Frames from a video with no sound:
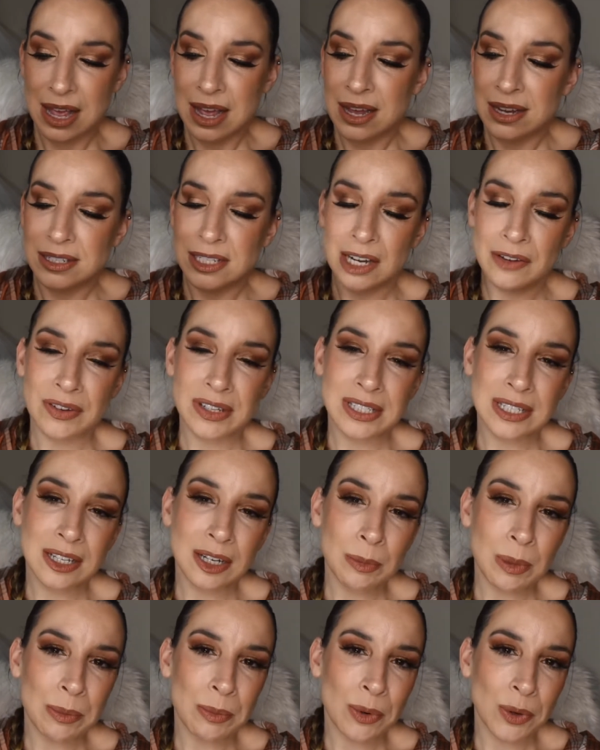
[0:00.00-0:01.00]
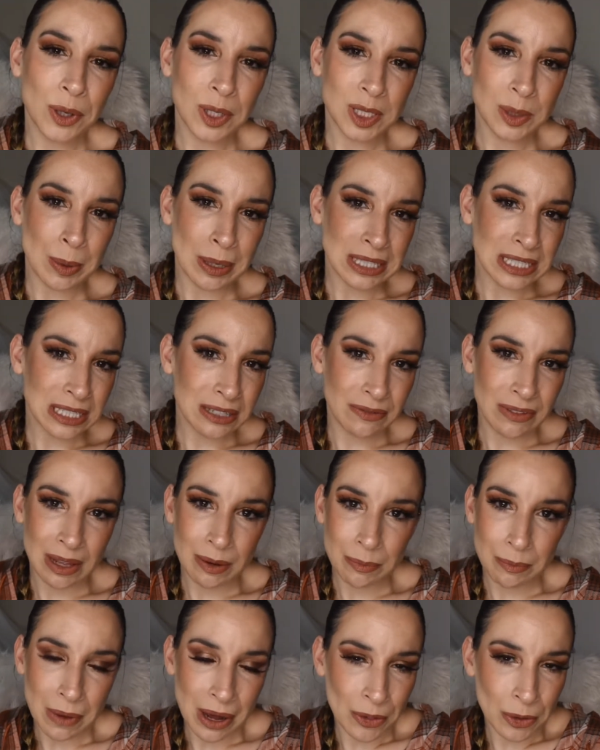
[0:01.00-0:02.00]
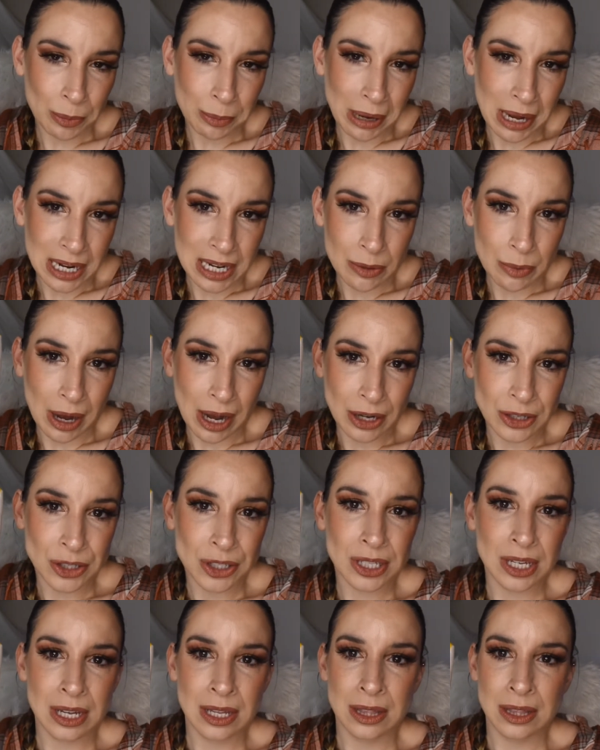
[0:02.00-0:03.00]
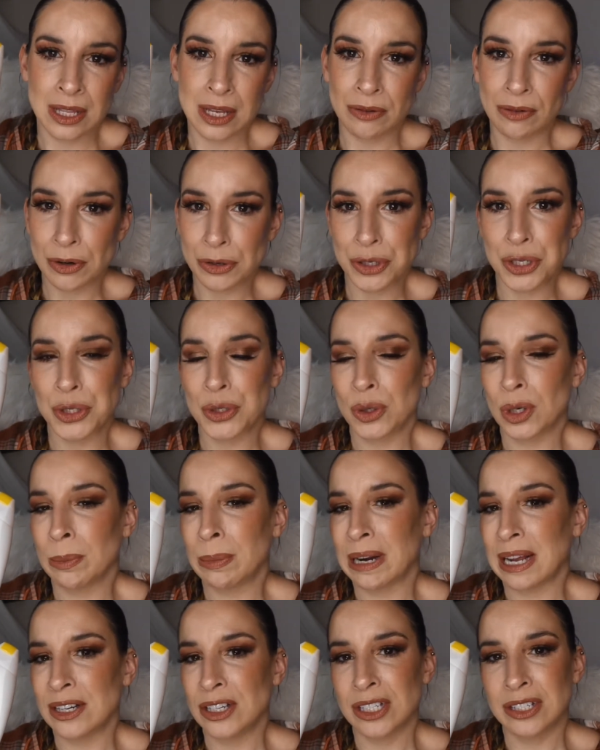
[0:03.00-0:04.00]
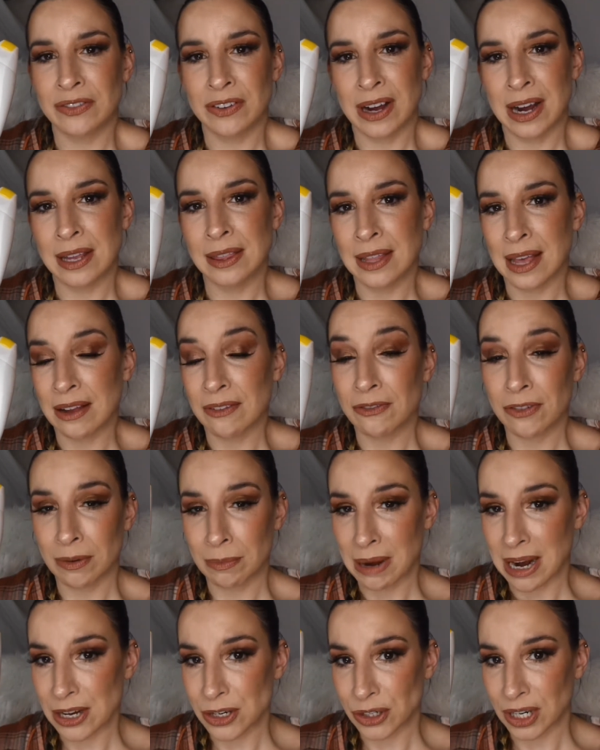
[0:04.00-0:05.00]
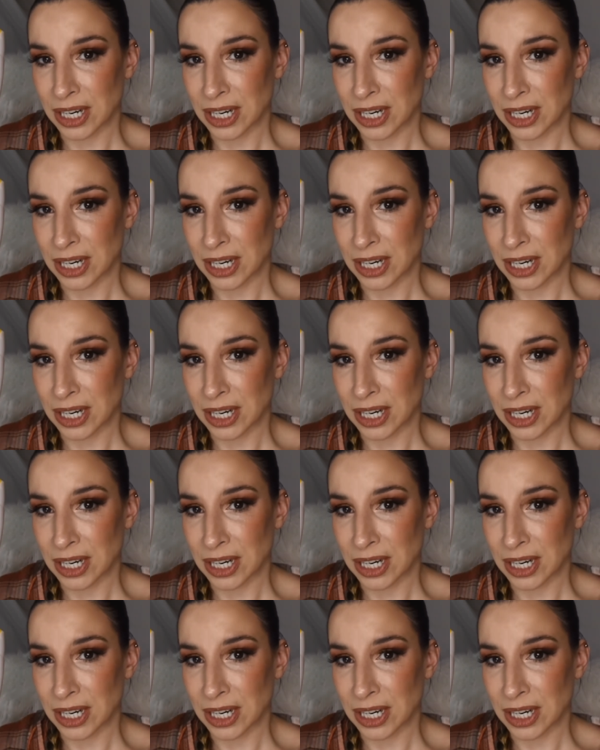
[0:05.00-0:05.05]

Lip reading: Dove is a little bit more expensive than other body washes in the grocery store, but I just find that for my dry